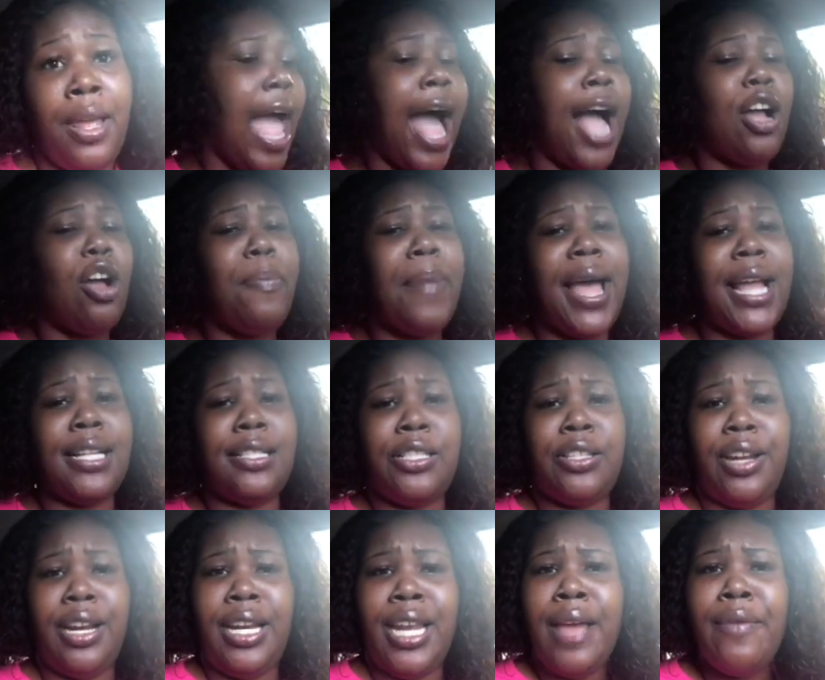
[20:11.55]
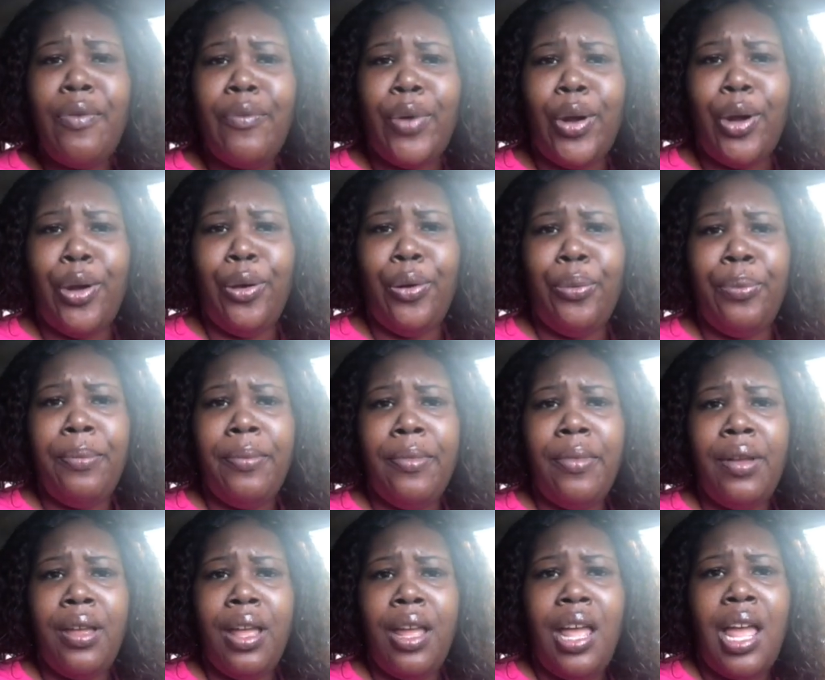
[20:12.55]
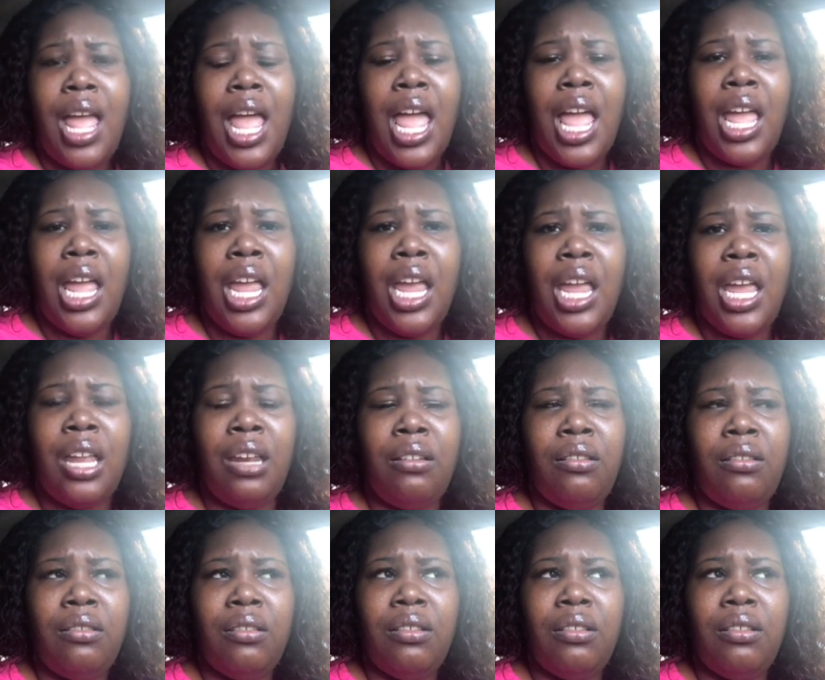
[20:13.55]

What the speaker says: I go back into the living room, and